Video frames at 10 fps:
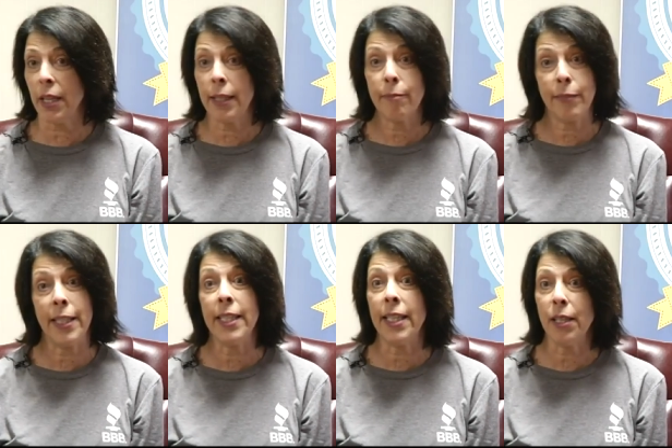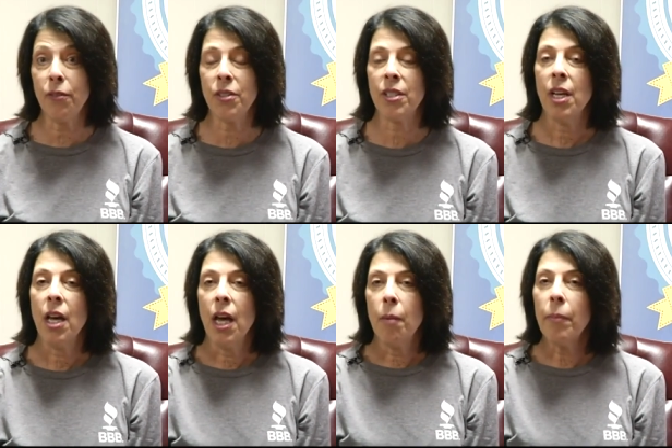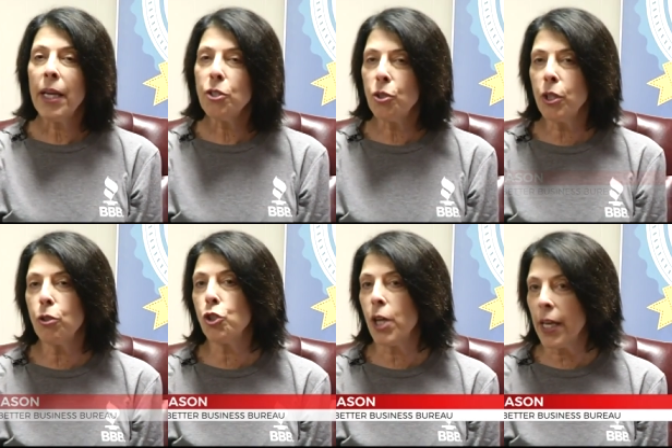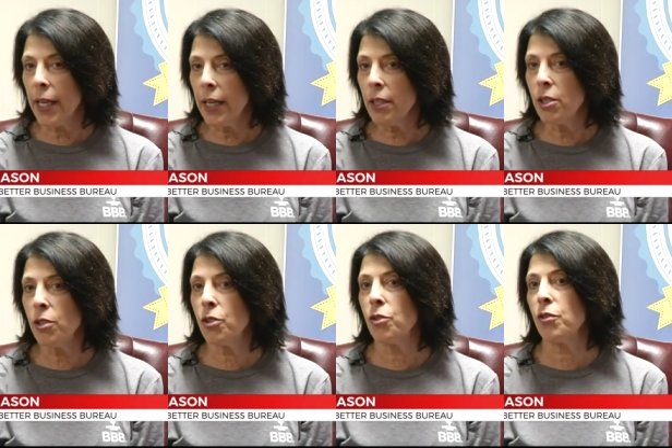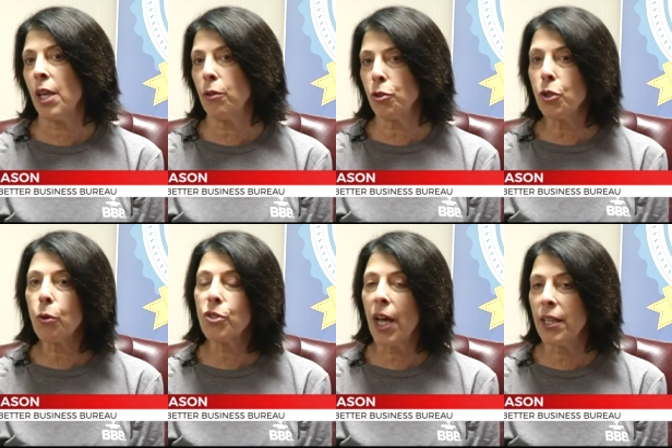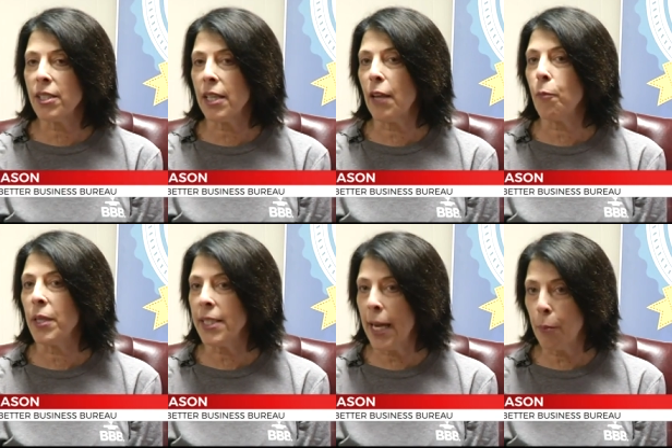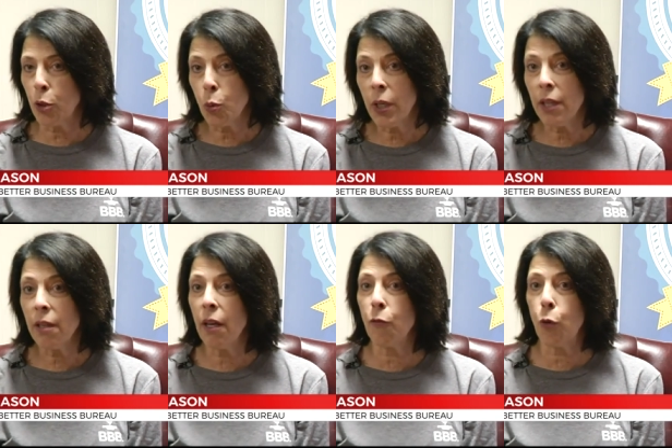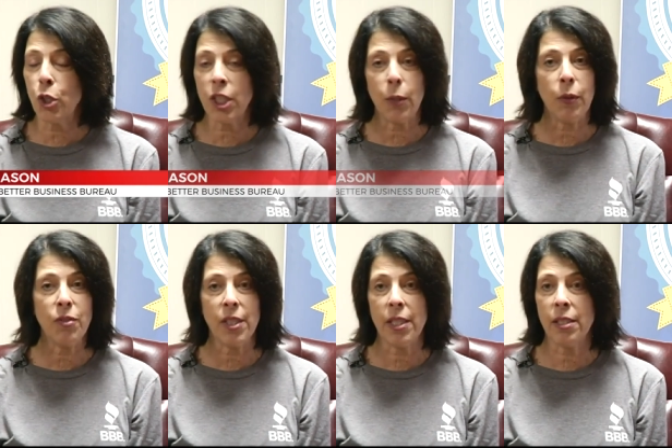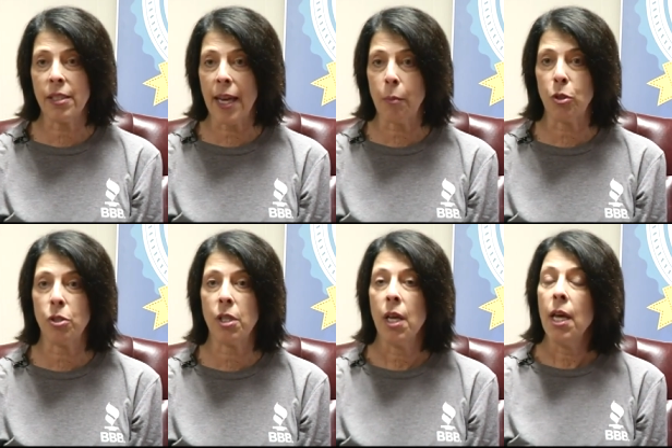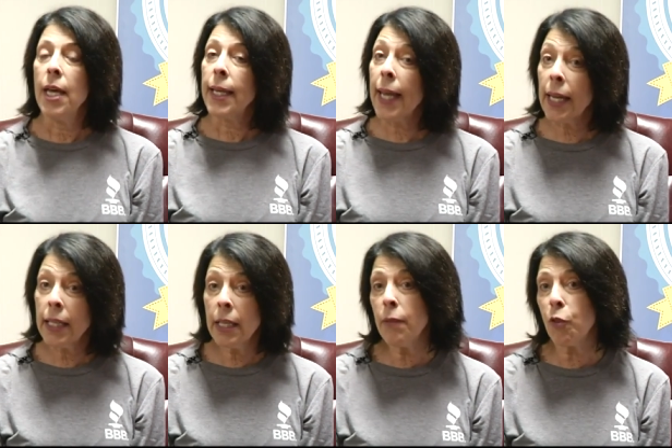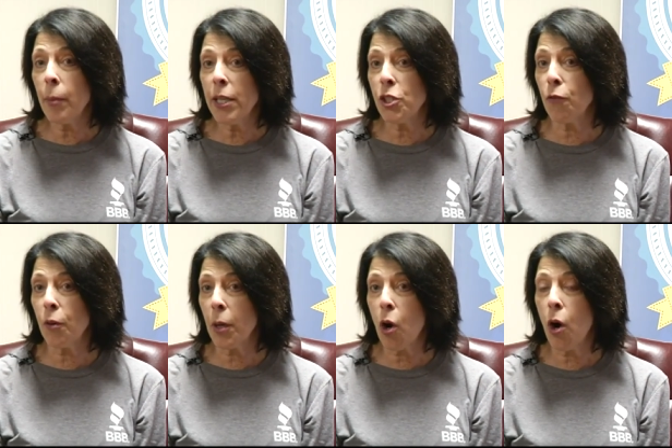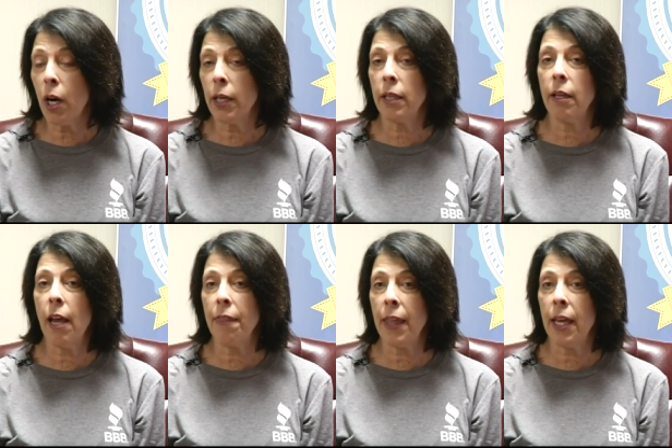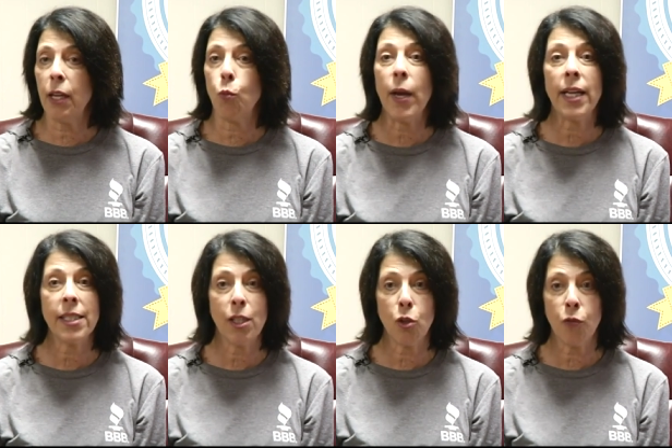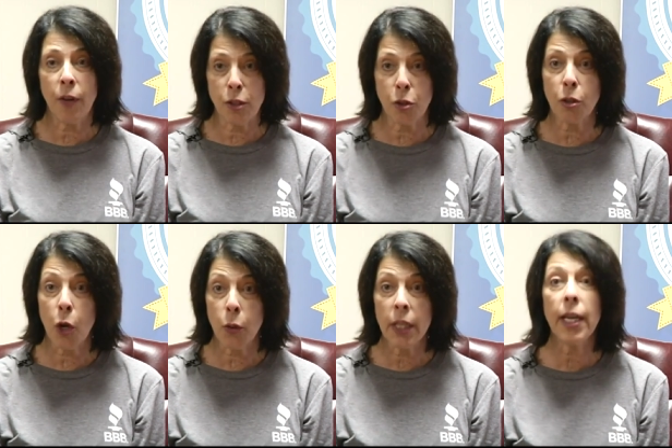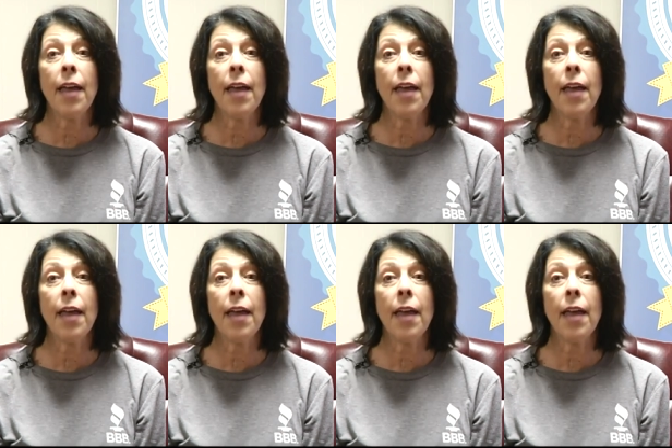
the key gifts, make sure you're checking that there's no signs that they've been tampered with. Unfortunately, we've seen scammers get information from a card and then wait until funds are loaded